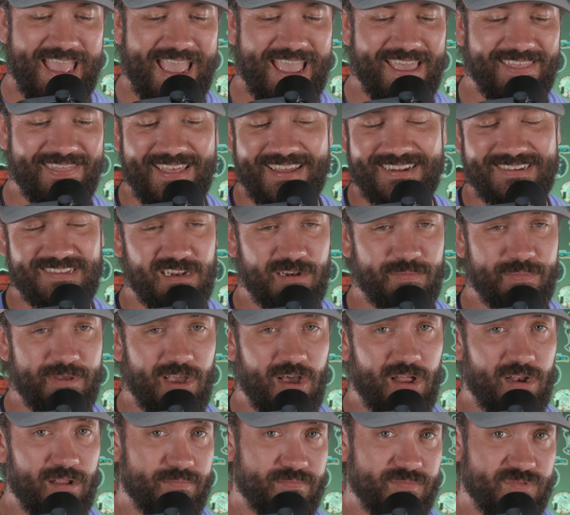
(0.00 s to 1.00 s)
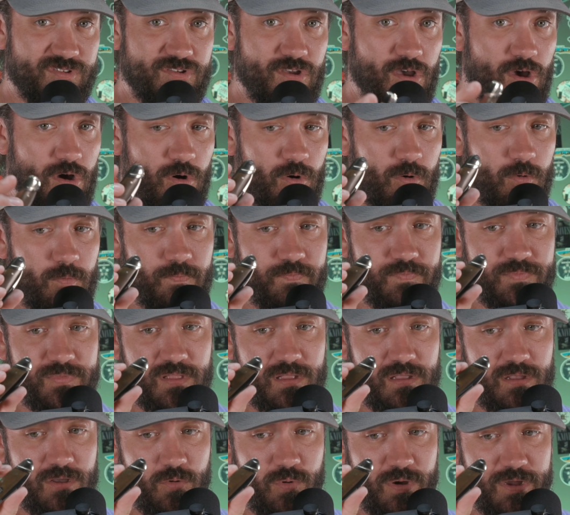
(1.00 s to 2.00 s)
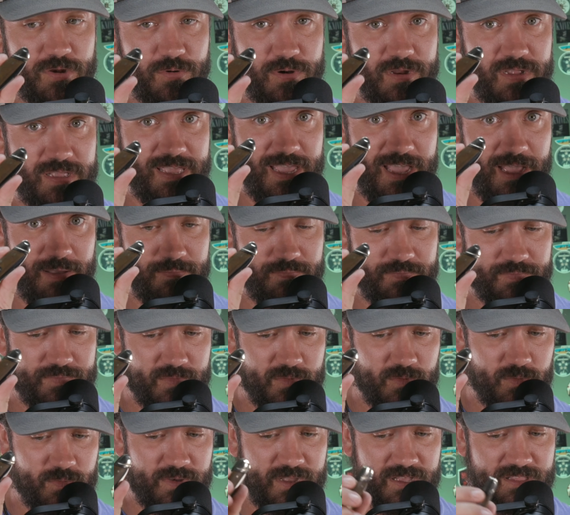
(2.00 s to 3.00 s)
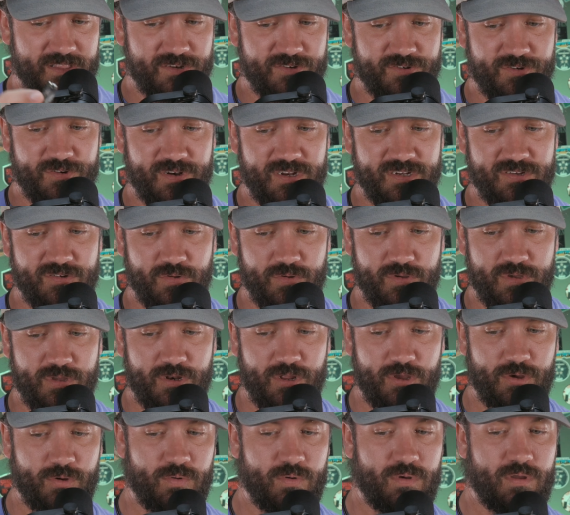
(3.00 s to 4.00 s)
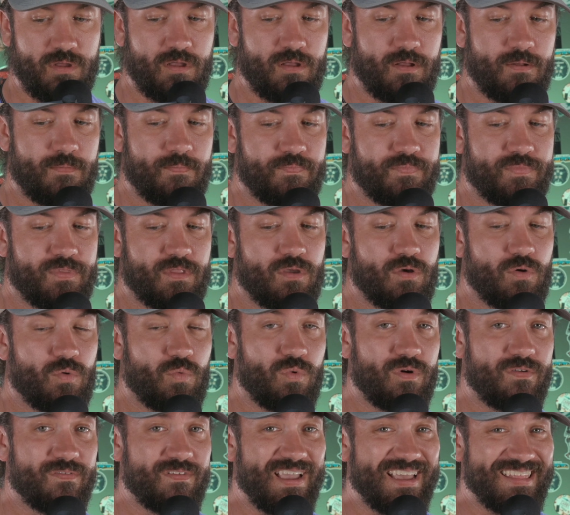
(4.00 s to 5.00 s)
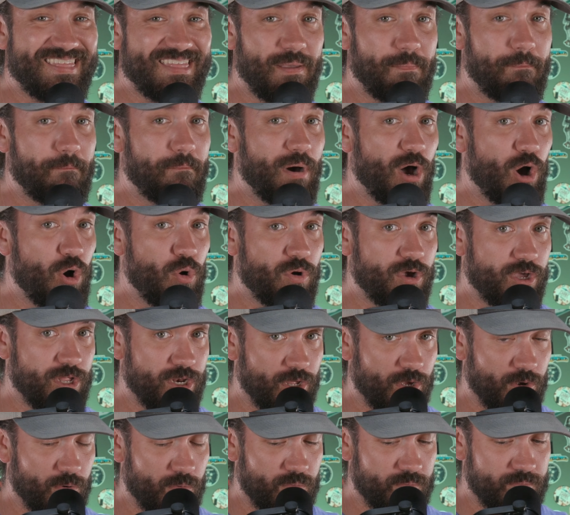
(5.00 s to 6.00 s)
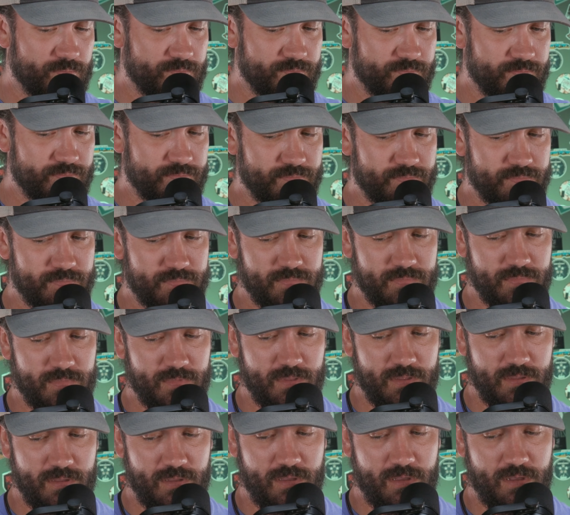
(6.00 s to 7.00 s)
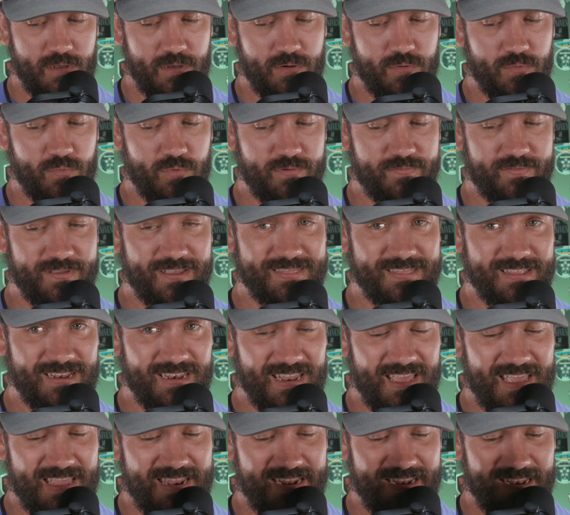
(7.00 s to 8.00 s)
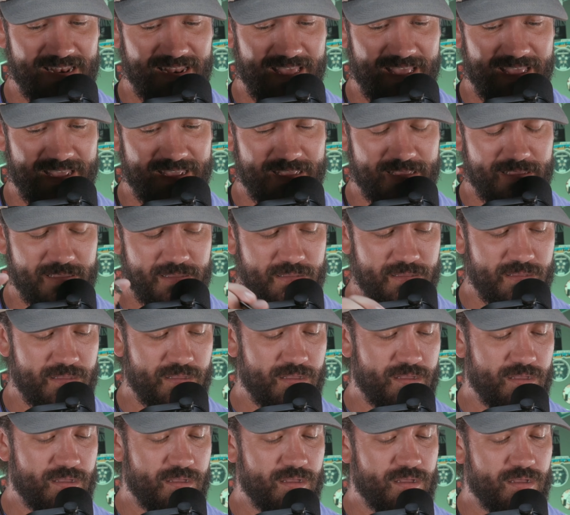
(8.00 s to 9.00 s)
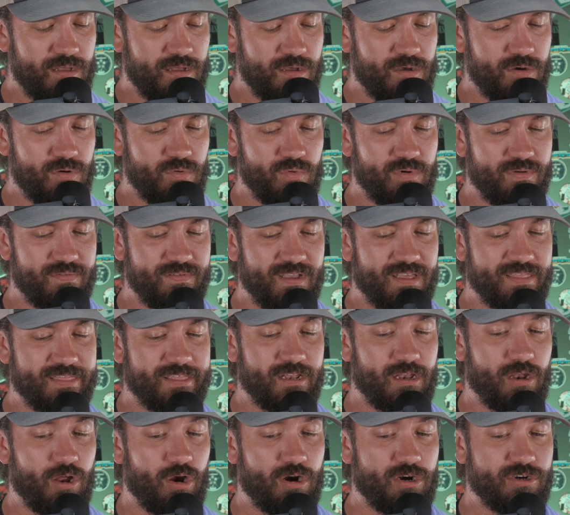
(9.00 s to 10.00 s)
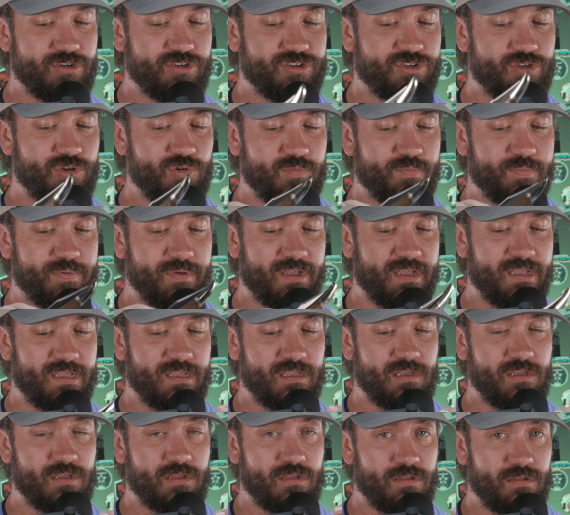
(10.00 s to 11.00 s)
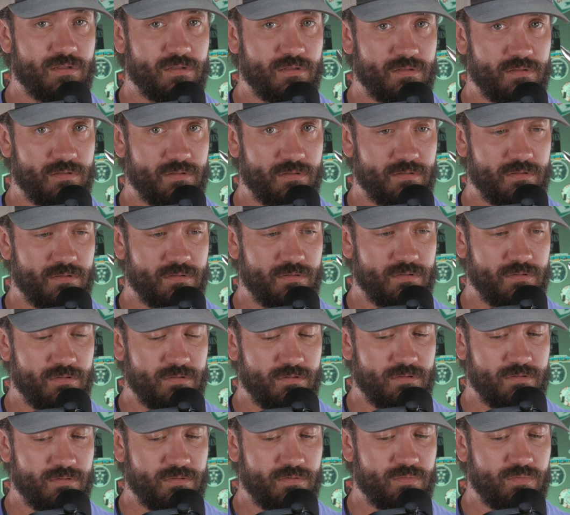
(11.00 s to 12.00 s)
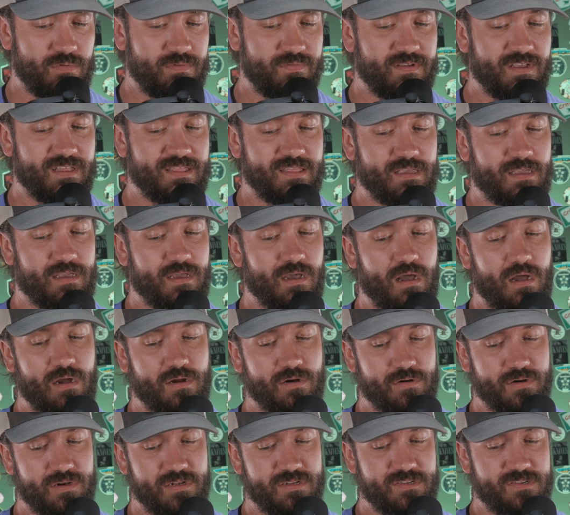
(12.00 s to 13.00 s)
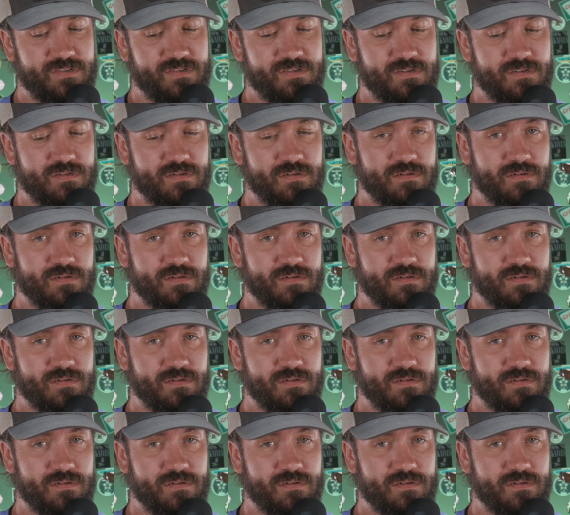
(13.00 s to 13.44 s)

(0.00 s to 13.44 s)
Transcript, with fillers: and that's going to be all of them. So, quick recap: we got the traditional canoe, we've got the bow canoe, we've got the lady leg, we've got the large toothpick, we've got the Congress,